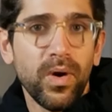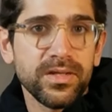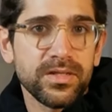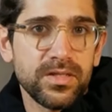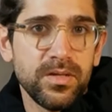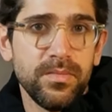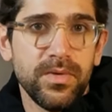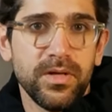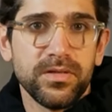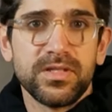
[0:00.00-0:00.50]

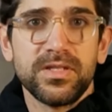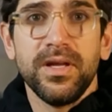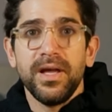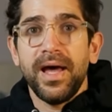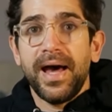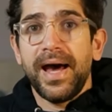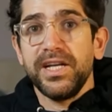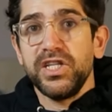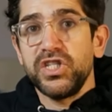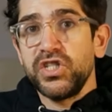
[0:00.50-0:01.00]
a month,
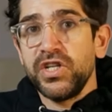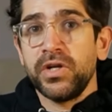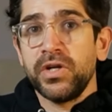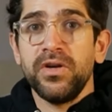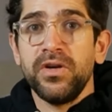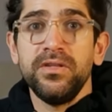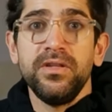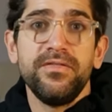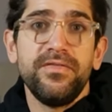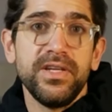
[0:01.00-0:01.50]
I share
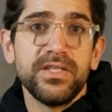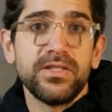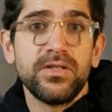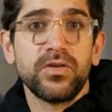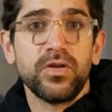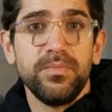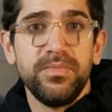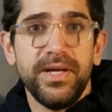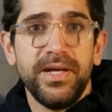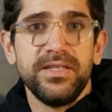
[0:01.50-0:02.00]
an
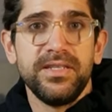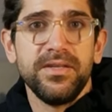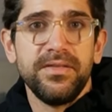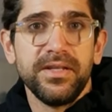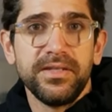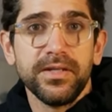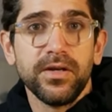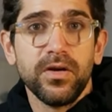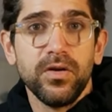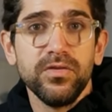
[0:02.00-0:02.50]
investor update that
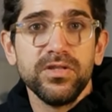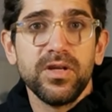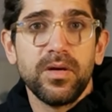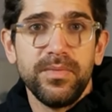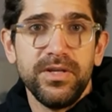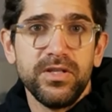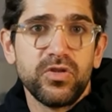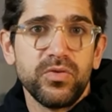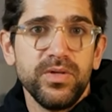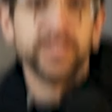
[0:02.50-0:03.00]
includes our metrics,